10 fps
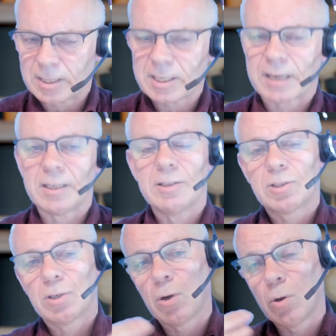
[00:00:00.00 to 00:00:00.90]
exactly.
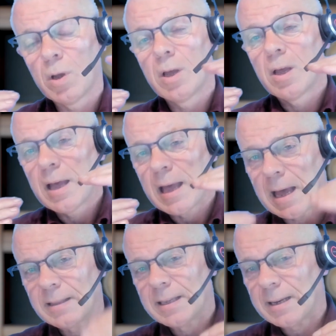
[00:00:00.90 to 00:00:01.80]
So
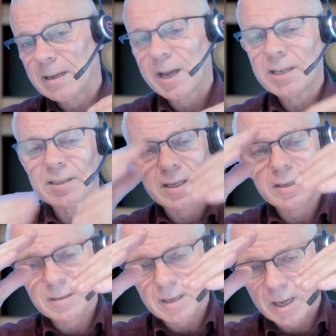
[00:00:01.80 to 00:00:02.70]
that
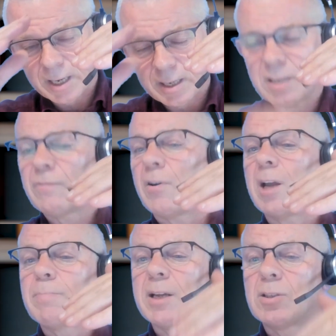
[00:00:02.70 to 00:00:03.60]
90 I can
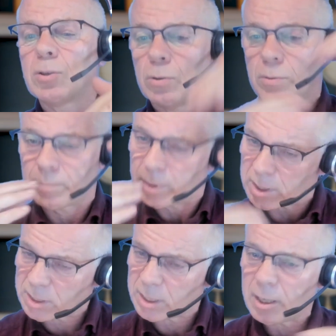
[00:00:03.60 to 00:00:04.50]
divide by 2, but it
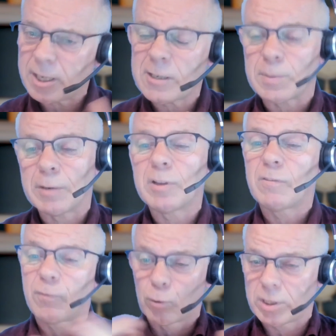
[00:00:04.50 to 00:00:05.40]
still leaves me with
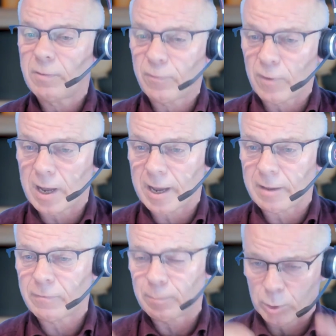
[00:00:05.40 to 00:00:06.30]

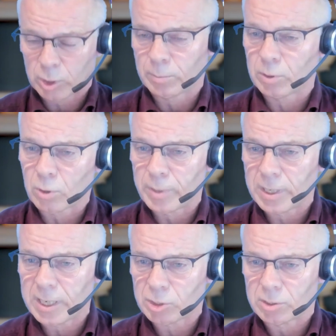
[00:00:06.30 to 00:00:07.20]
45 possible
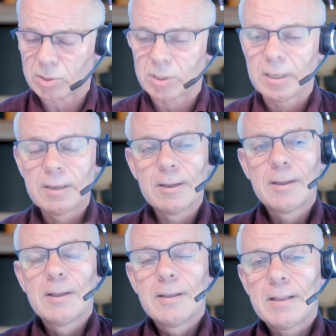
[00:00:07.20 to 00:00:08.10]
combinations.
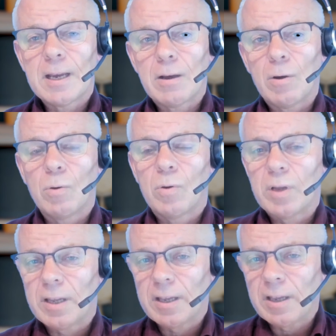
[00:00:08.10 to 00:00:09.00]
Now,
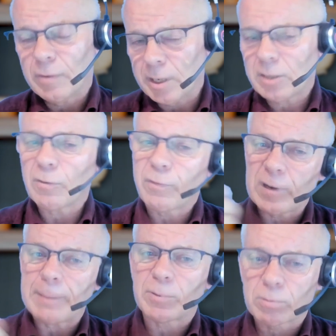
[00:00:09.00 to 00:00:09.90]
if you need to
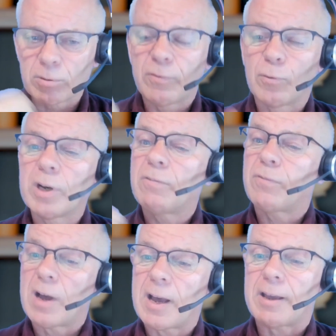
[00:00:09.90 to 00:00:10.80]
flip through
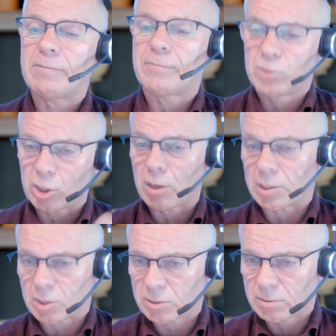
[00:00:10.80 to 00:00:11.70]
45
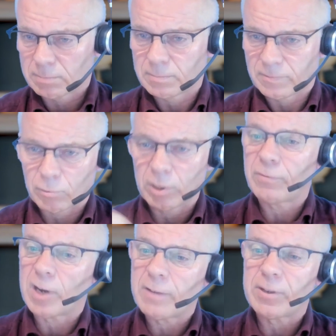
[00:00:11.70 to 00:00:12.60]
charts,
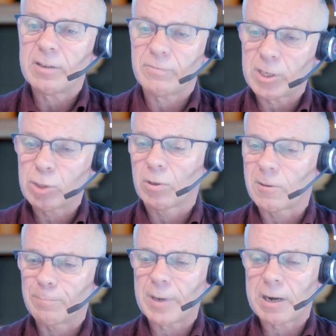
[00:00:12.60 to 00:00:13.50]
45 individual
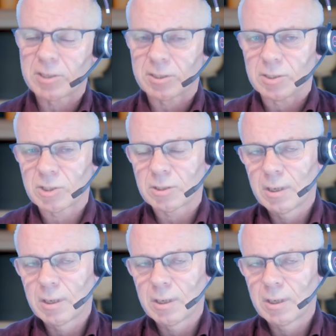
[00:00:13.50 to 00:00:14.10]
comparisons,